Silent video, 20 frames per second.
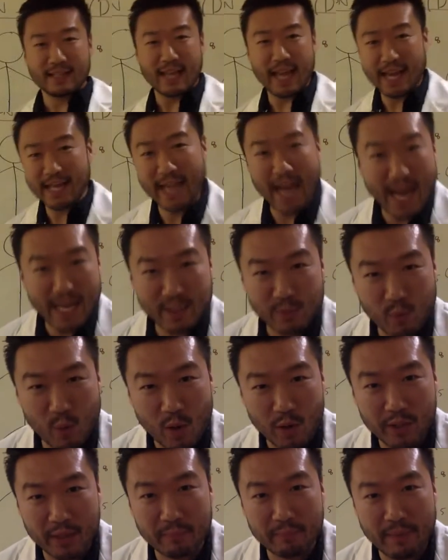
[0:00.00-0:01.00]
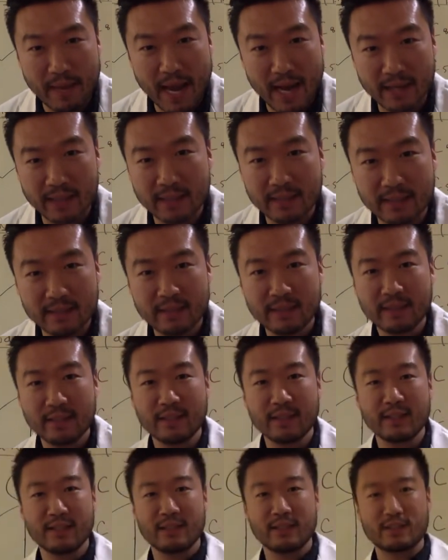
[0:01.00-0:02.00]
Hey guys, welcome back.
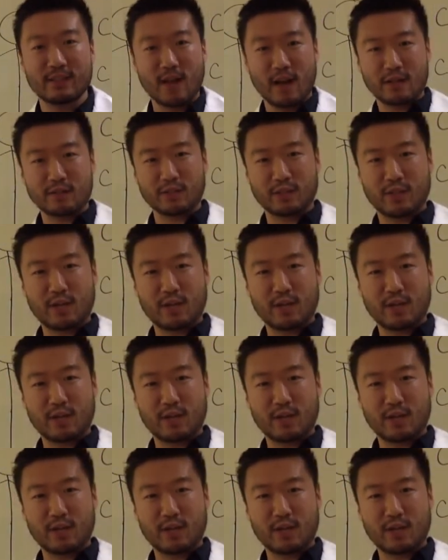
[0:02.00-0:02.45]
Dr.